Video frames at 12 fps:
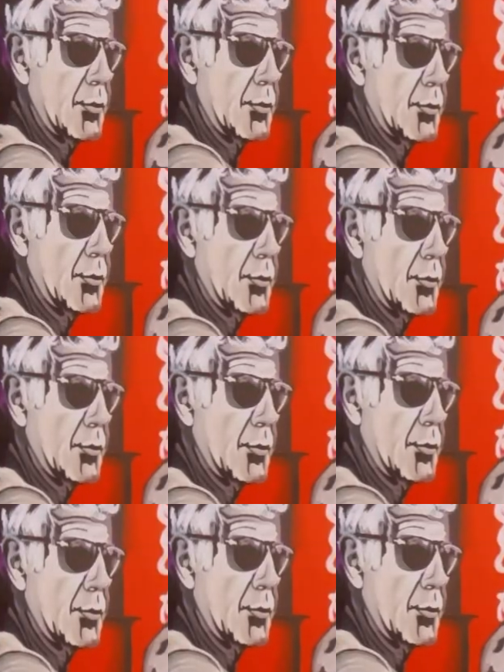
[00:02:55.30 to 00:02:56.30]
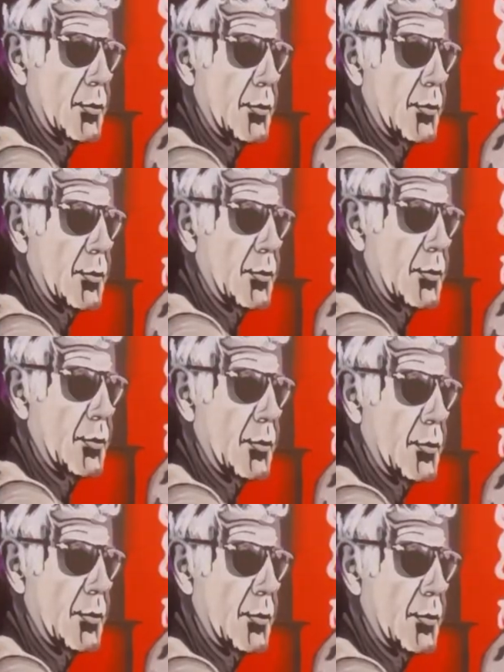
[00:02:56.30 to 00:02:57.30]

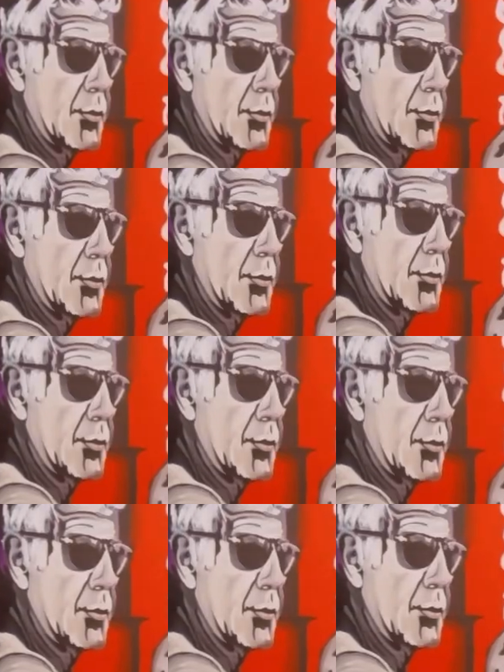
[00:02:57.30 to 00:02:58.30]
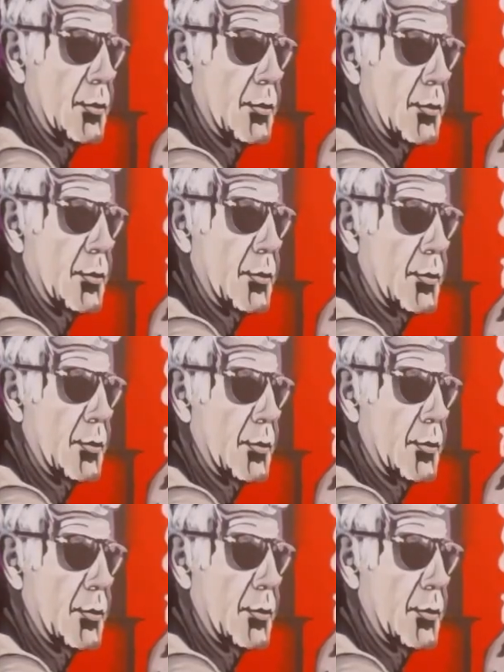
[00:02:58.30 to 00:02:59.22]
This person isn't speaking.